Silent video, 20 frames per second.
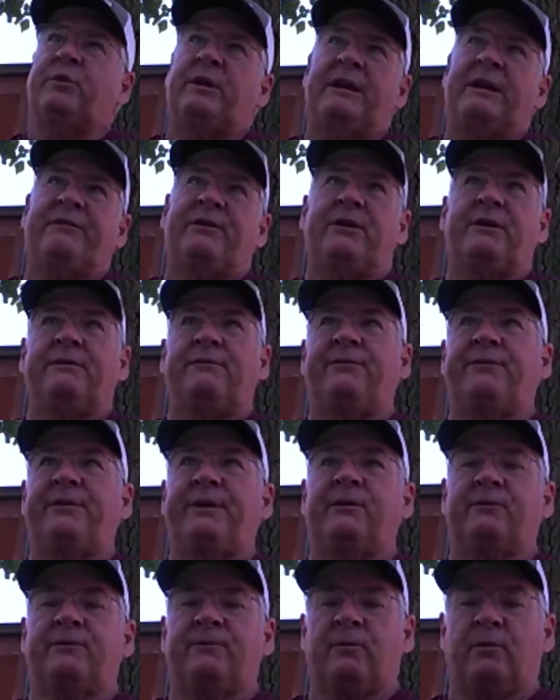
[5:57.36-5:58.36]
don't have a good
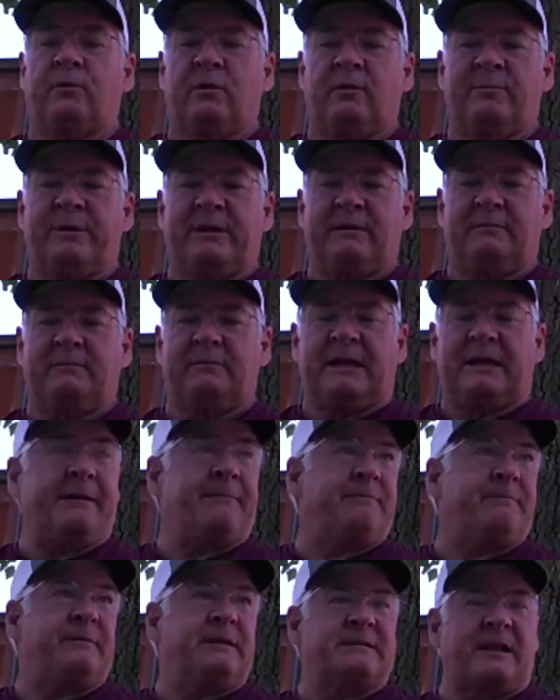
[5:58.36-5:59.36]
feel for, but
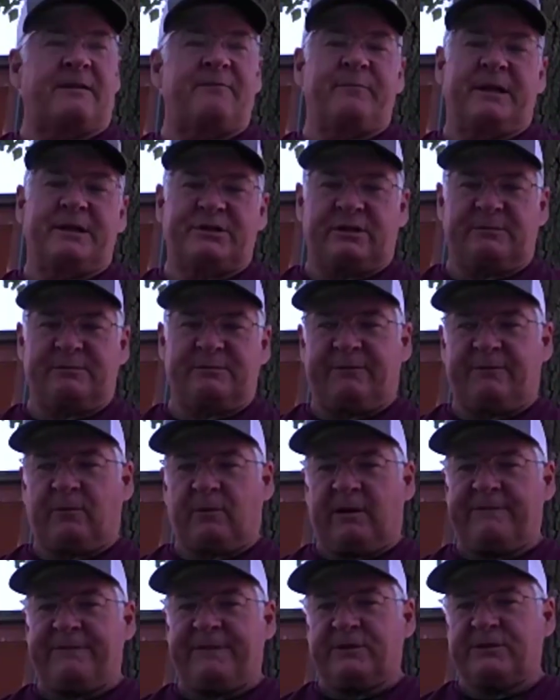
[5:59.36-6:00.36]
as I mentioned
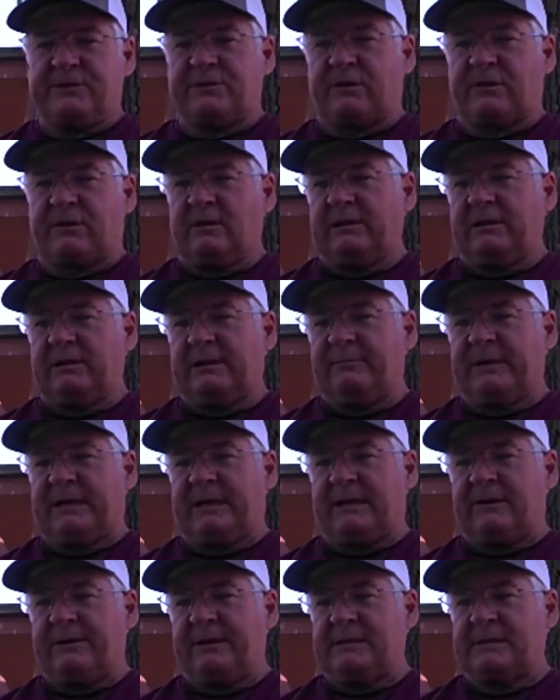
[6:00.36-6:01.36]
before, I feel strongly
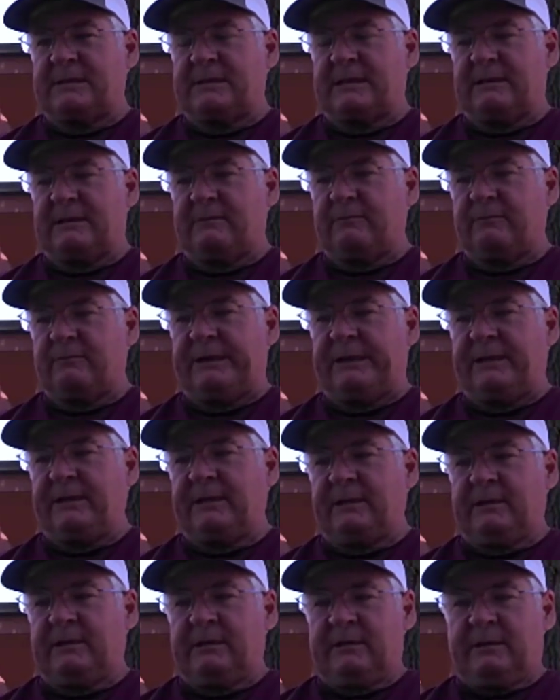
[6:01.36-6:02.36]
about is that
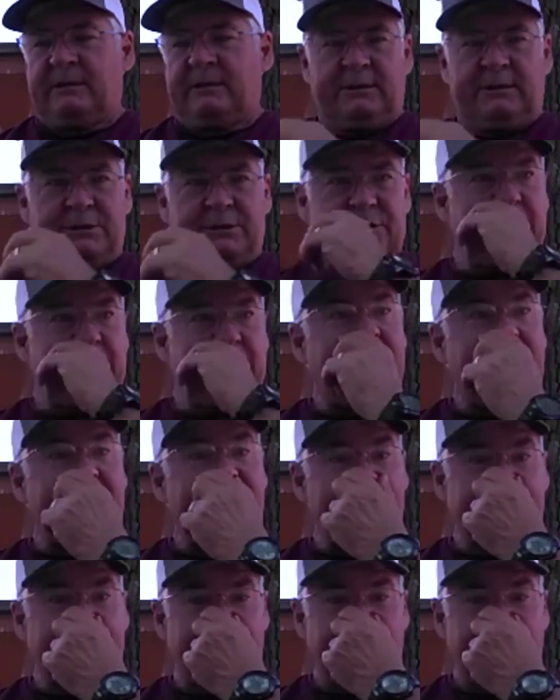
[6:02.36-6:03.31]
we should have